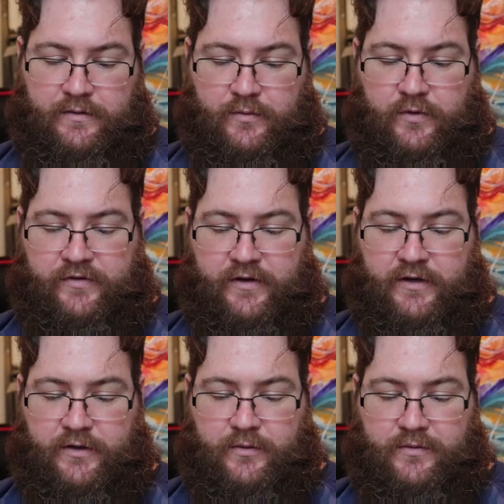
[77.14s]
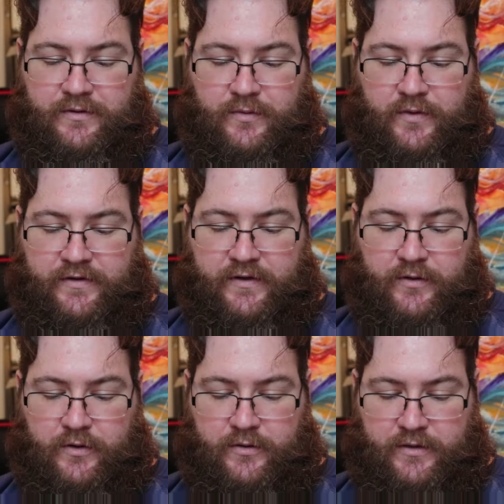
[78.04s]
Winston & Newton
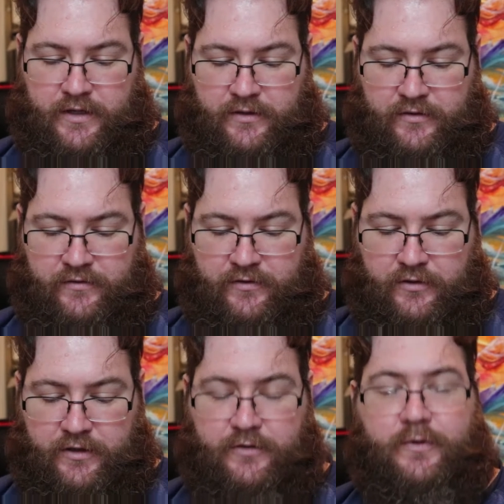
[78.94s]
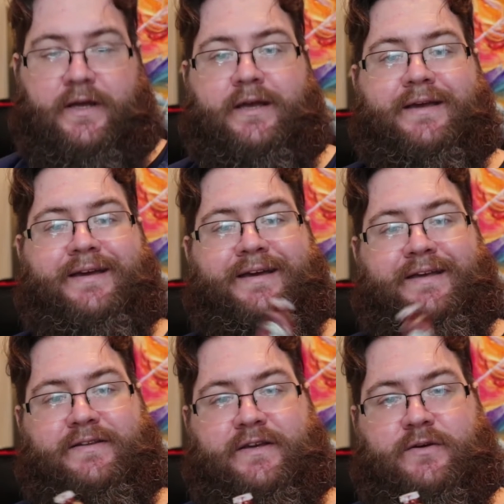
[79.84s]
Oil Colors 33
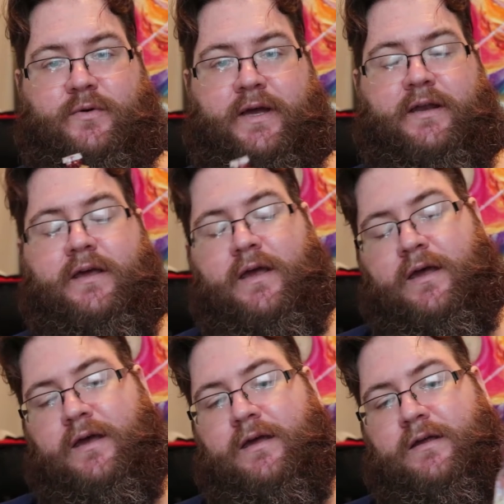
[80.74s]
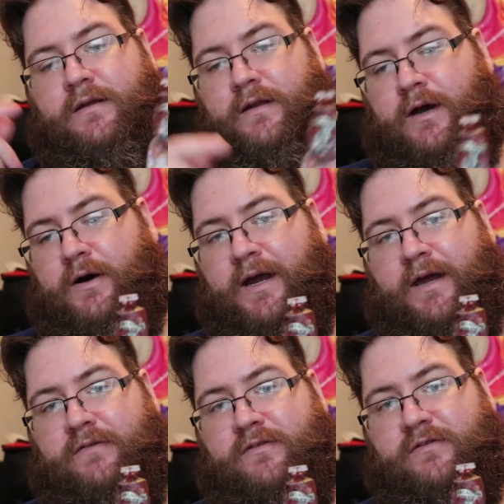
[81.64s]
Indian Red. Now I
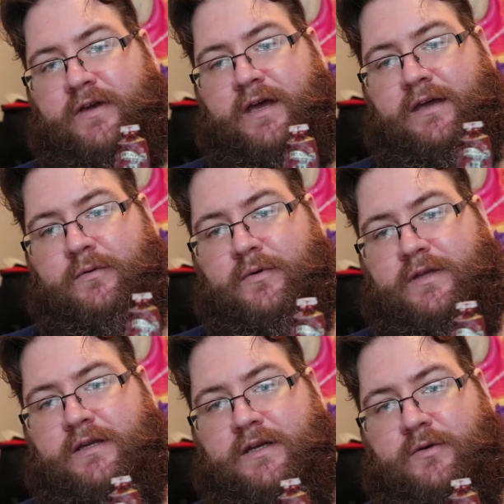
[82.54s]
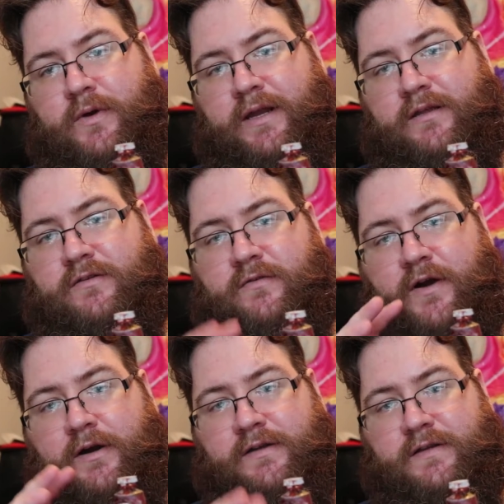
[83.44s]
have to say, with Indian Red, it's a
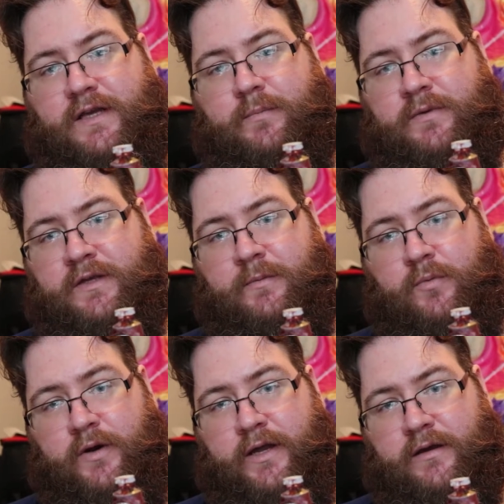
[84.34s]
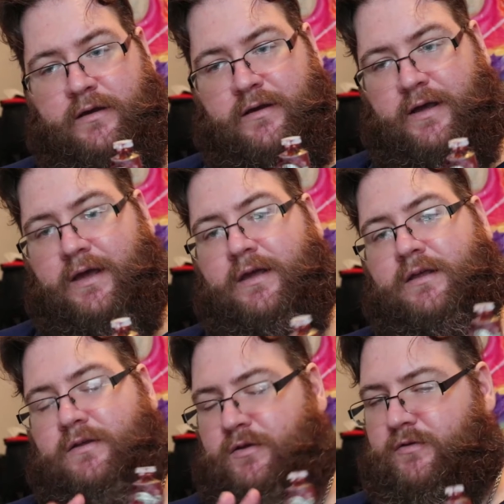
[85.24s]
very deep red.
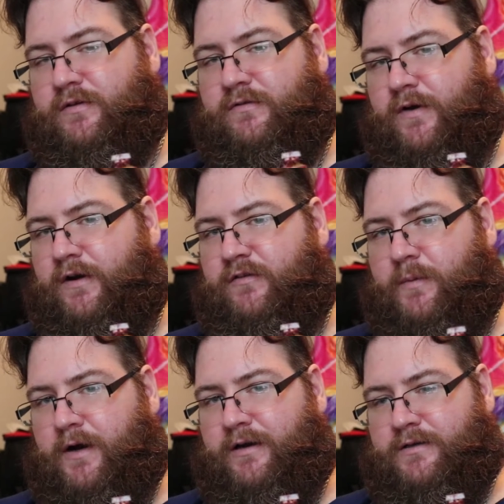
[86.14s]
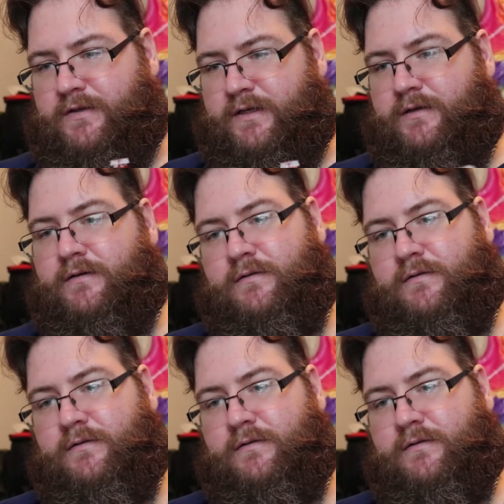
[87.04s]
Use this very sparingly.